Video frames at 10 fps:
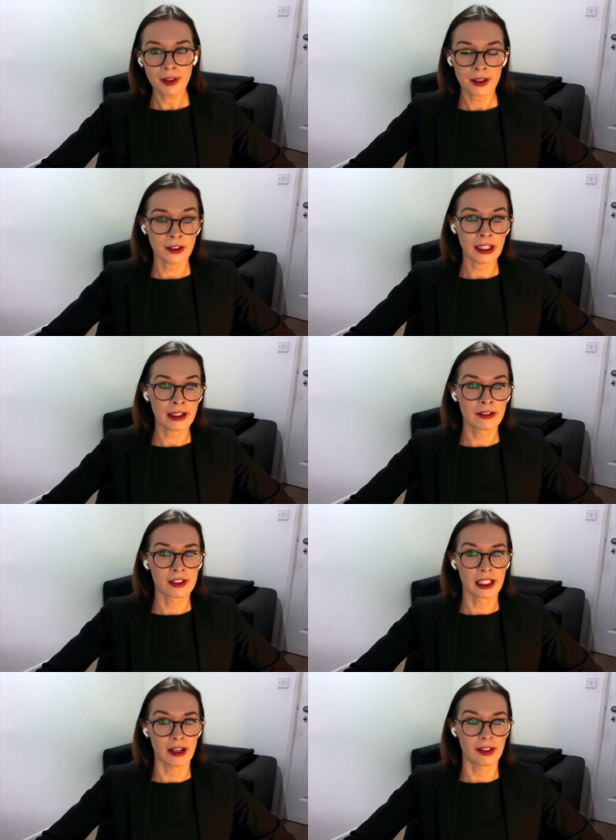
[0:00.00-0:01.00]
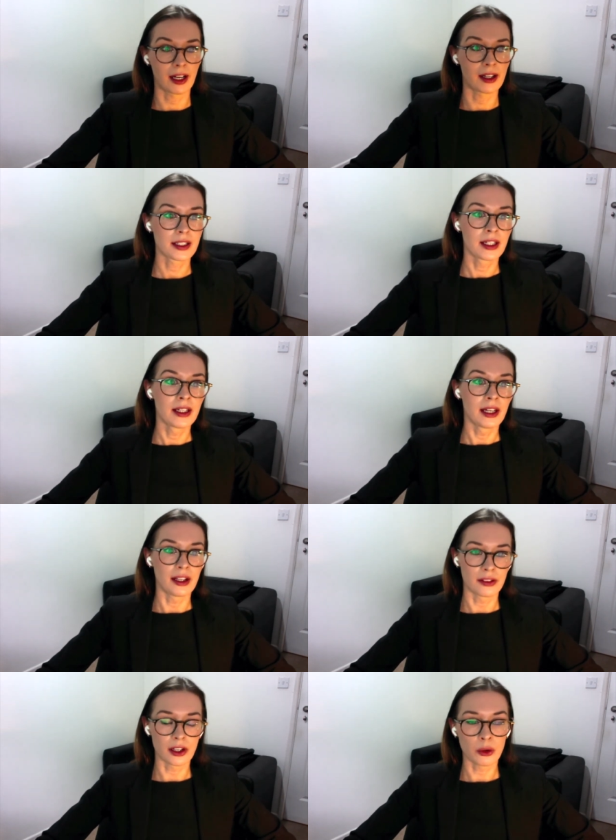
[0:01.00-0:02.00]
The second caveat is
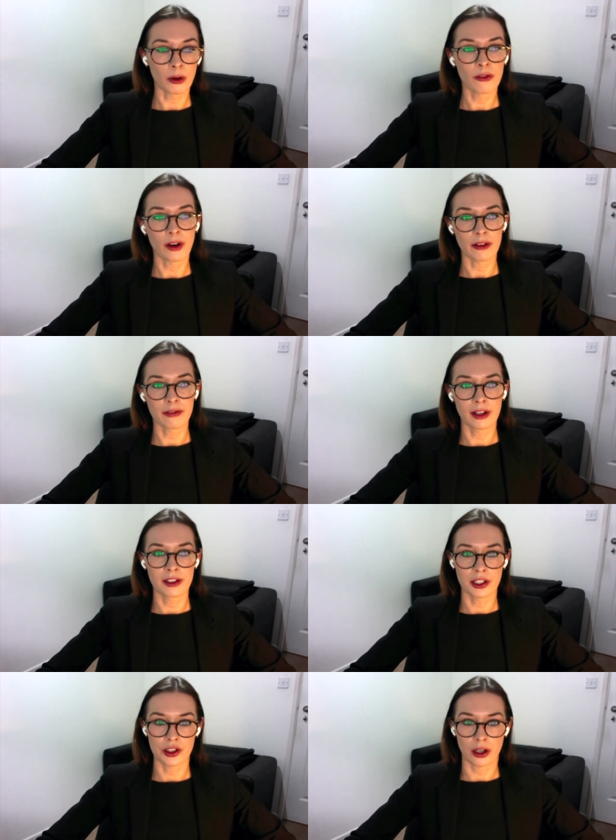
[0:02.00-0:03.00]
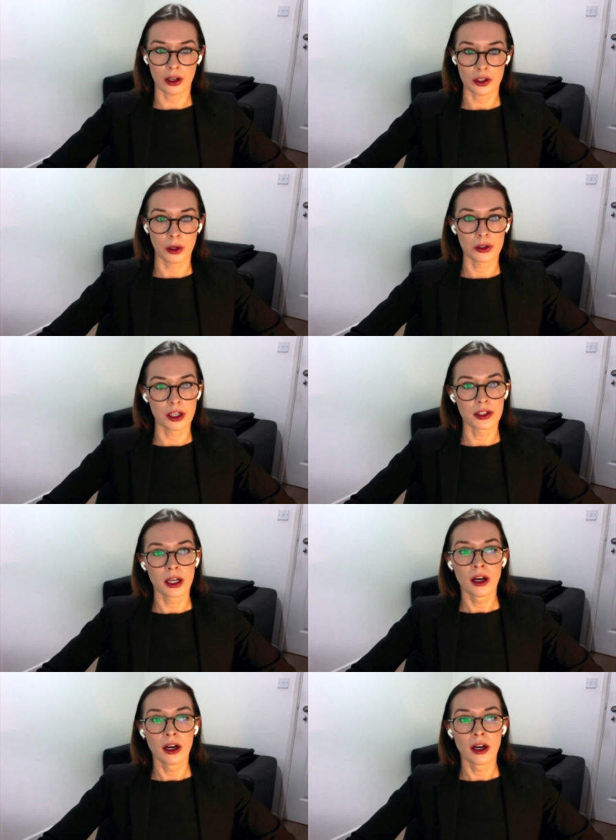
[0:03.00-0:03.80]
that qualifying floating charge holders